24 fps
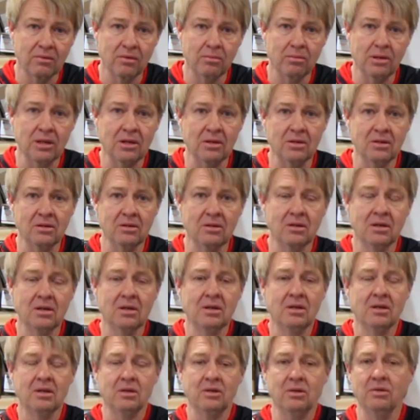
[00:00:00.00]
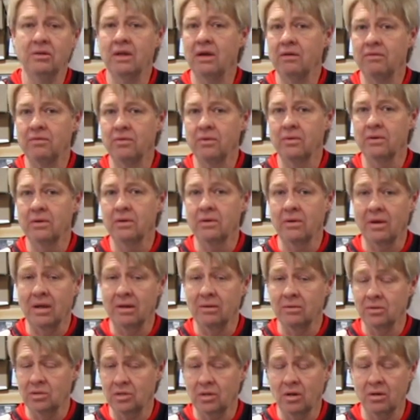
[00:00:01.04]
for me to do that for you, or I
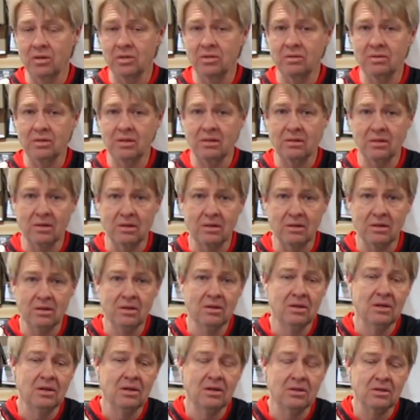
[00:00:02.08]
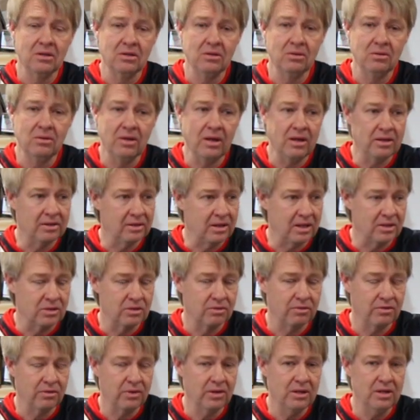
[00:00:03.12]
don't charge you anything to do that. That's
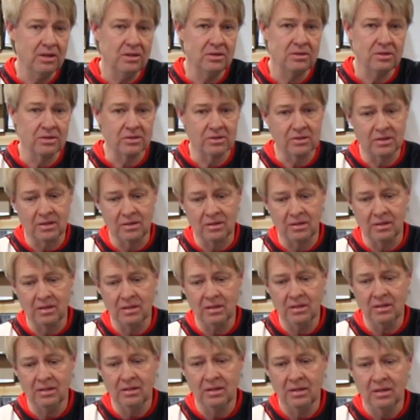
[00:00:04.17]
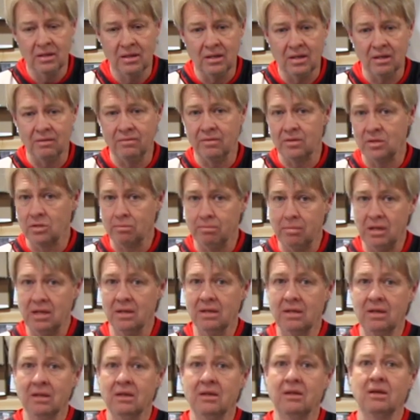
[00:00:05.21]
free. Just send it in. If it's
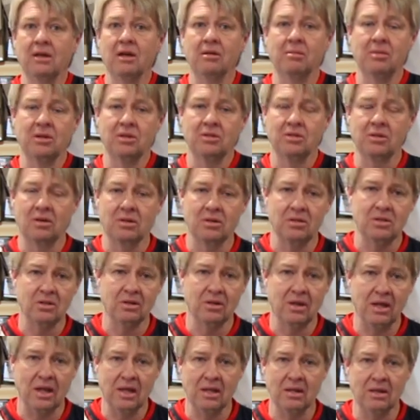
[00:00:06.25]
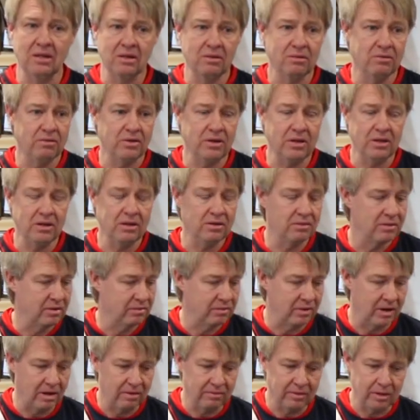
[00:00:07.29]
big, I'm going to charge you a handling fee
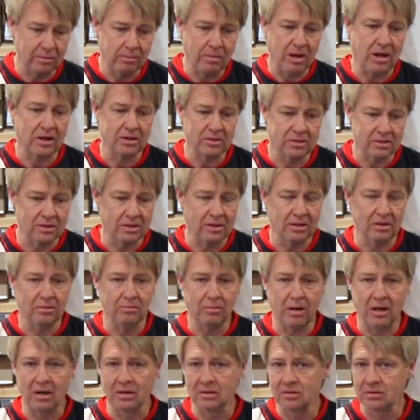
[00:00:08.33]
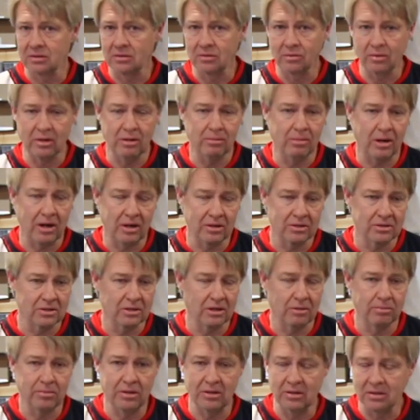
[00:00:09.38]
for having to box and unbox and rebox
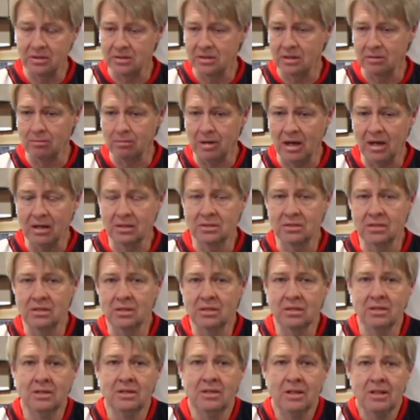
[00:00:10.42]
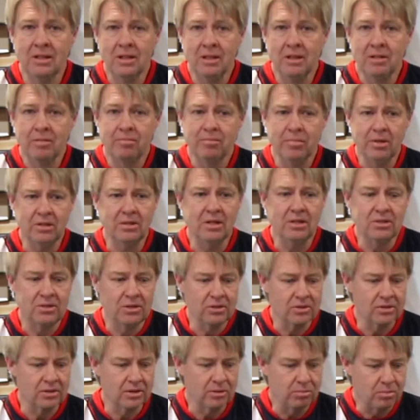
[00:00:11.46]
something to send back to you. But that's
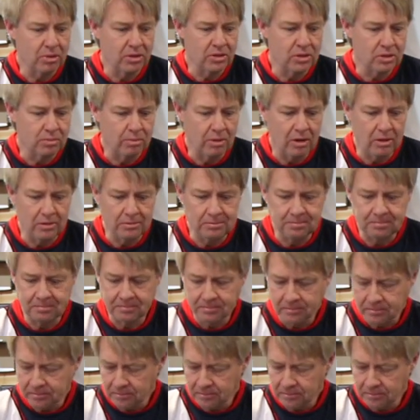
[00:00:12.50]
usually pretty small.